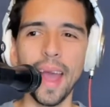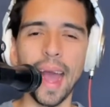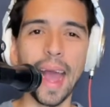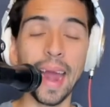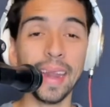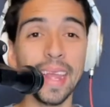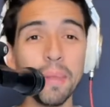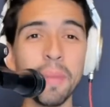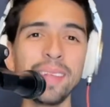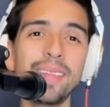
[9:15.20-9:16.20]
And
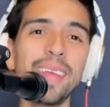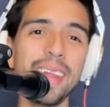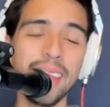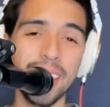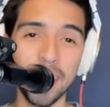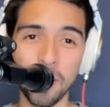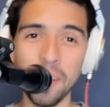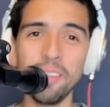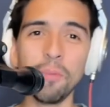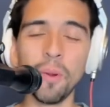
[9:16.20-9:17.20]
in my city, in
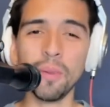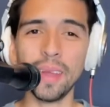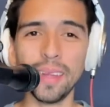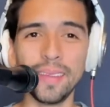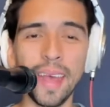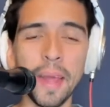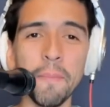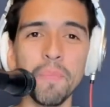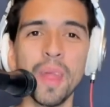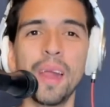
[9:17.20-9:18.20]
Greensboro on that
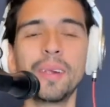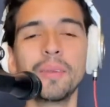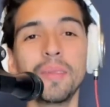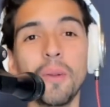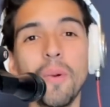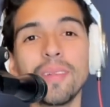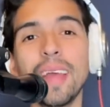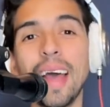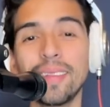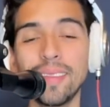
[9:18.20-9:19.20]
time, there was
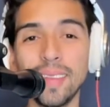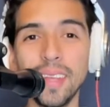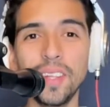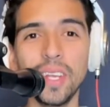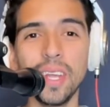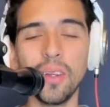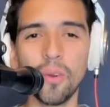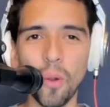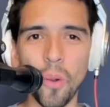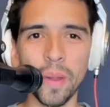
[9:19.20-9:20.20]
a CJ
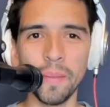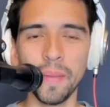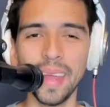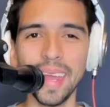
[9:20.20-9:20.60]
growing.